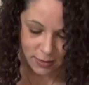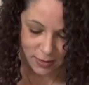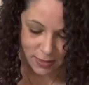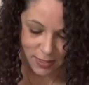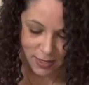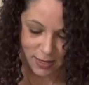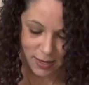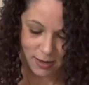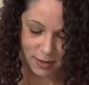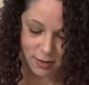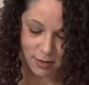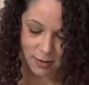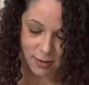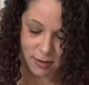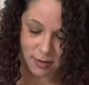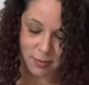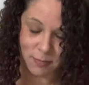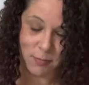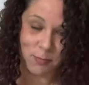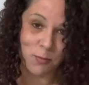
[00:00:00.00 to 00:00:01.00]

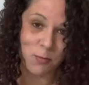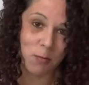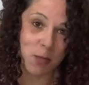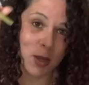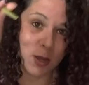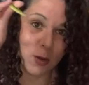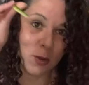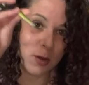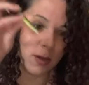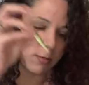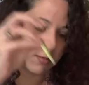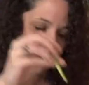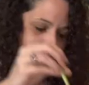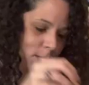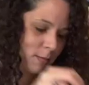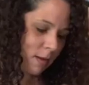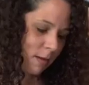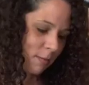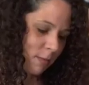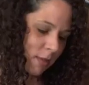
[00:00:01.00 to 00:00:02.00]
and my cucumber
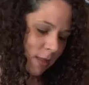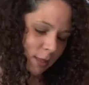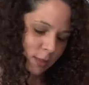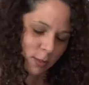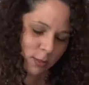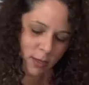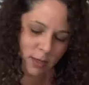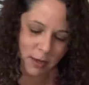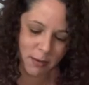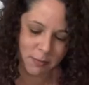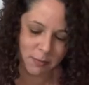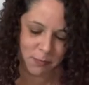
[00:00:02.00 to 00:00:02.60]
came out, but that's okay.